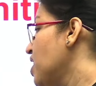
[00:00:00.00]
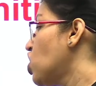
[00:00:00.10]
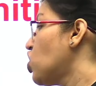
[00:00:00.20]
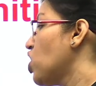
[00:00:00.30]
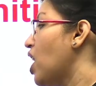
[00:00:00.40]

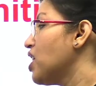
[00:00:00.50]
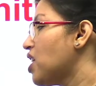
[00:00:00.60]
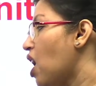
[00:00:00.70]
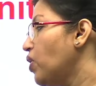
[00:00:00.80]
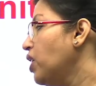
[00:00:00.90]
since Charles
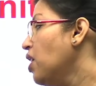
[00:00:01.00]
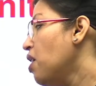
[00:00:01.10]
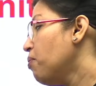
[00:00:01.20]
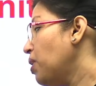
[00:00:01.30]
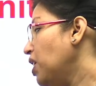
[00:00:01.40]
Darwin,
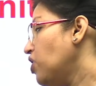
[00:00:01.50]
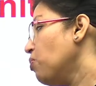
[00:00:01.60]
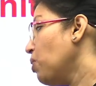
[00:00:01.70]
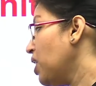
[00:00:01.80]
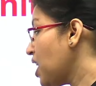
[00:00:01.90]
but it
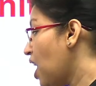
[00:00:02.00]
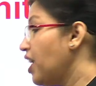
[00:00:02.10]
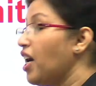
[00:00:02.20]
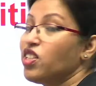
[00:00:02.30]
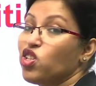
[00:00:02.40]
remains
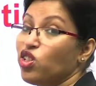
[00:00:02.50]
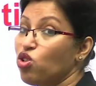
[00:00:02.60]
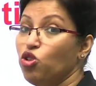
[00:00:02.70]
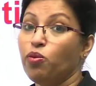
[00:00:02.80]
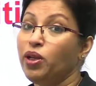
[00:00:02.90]
unanswered.
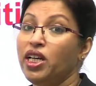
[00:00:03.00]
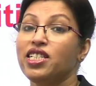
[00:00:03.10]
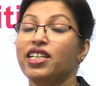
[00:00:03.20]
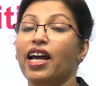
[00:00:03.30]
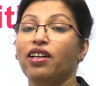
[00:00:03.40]
So nobody
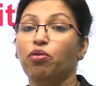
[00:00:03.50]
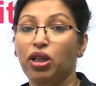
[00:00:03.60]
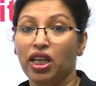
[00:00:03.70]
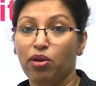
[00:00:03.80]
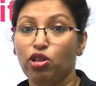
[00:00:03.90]
has yet
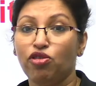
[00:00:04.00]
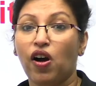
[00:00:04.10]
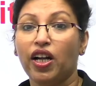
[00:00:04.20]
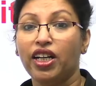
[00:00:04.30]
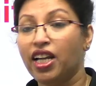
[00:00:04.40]
been able to
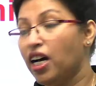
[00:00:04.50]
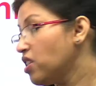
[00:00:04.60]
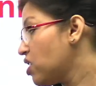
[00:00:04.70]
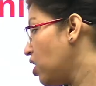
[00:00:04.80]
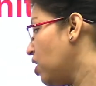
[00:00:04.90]
find an
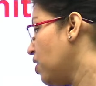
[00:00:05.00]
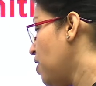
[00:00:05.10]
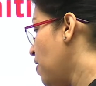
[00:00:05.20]
answer.